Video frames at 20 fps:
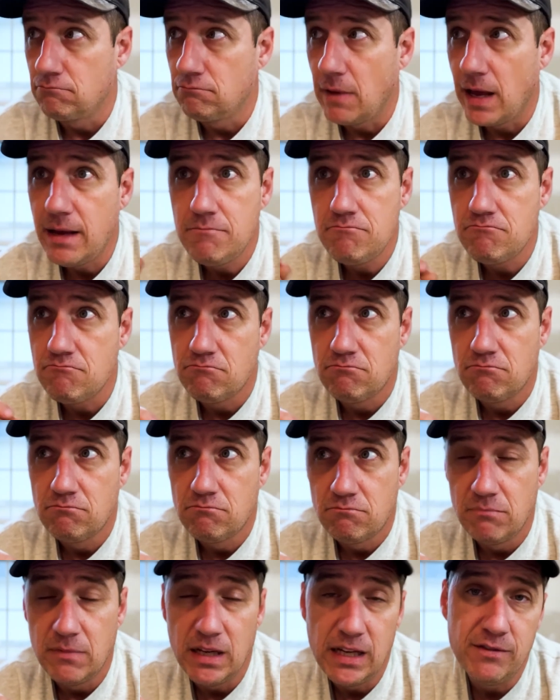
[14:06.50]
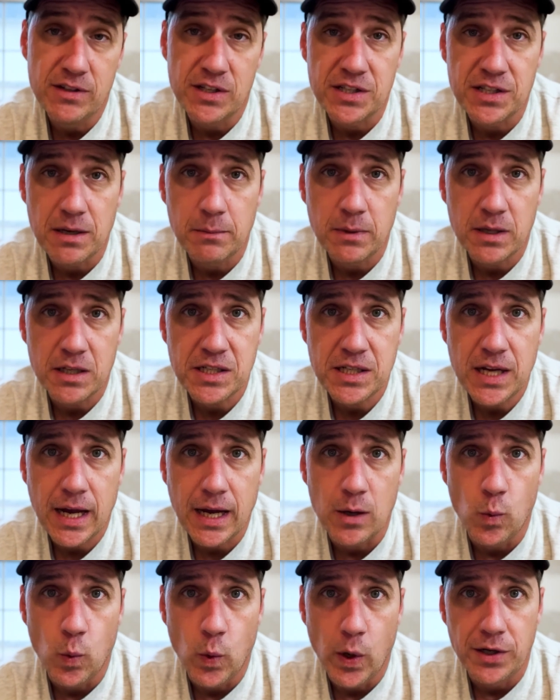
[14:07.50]
and even some of the
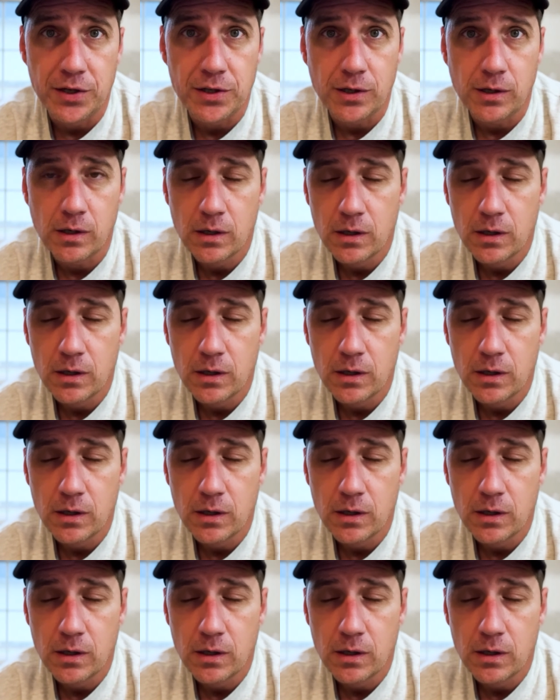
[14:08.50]
second winter.